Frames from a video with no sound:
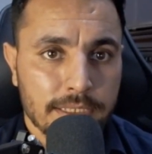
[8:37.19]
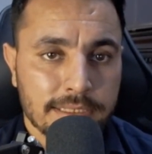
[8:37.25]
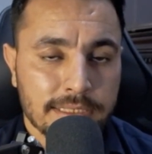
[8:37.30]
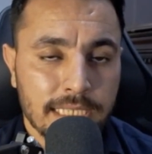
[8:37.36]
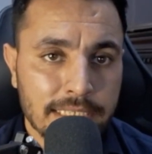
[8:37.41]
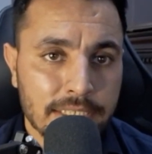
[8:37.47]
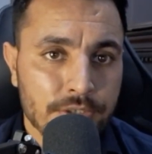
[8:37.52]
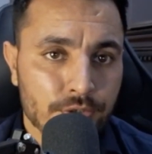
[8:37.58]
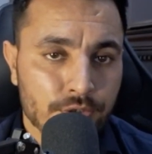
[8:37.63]

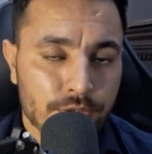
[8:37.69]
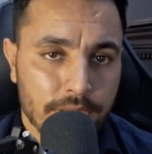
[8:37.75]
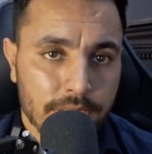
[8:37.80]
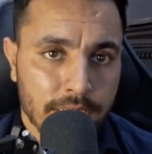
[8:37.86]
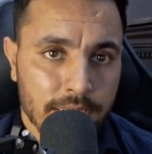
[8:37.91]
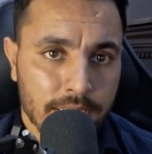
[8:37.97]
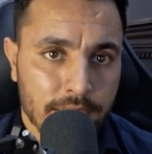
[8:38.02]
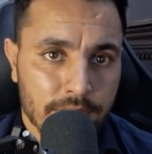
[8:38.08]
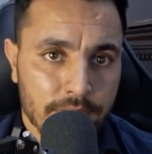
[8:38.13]
science
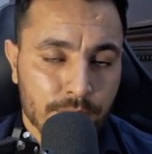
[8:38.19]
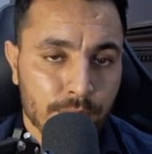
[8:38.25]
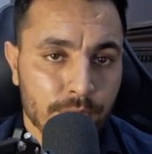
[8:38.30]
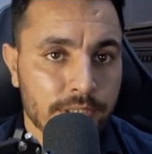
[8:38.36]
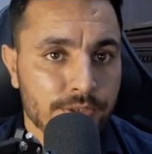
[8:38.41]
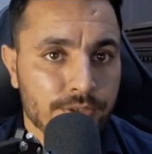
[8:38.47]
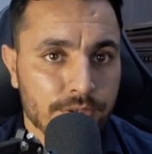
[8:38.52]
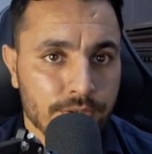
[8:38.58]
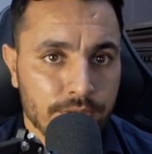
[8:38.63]
and
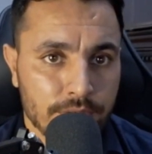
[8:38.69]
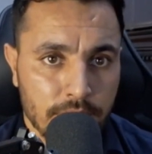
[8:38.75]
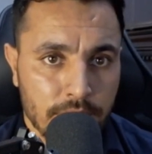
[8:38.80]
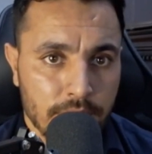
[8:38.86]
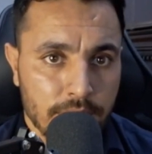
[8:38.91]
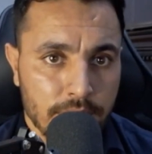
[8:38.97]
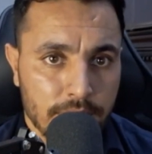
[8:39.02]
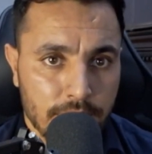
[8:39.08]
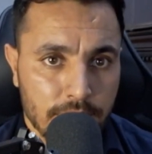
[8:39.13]
religion
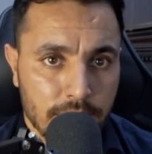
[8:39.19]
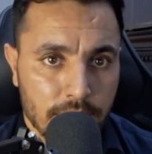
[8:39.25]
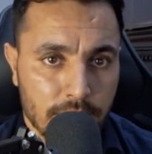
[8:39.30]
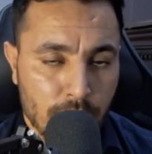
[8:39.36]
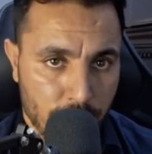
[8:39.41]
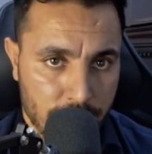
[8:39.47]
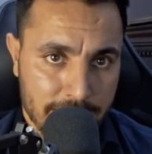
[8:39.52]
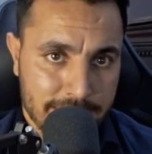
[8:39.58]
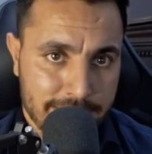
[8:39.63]

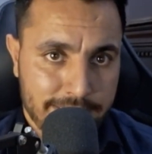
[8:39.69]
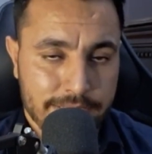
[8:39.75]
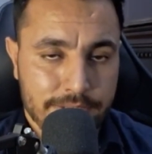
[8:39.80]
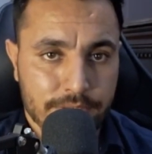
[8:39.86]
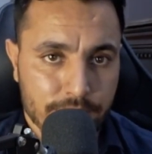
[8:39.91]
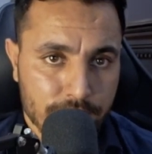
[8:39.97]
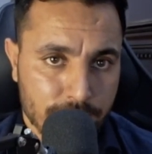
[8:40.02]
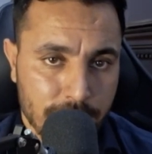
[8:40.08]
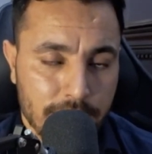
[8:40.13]

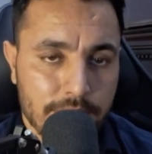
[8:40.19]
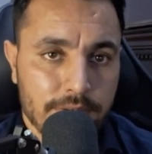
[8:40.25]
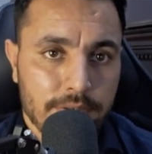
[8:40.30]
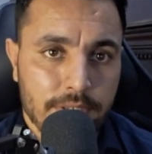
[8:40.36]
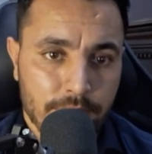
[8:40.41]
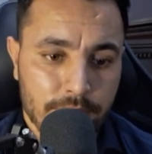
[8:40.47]
coexisting together.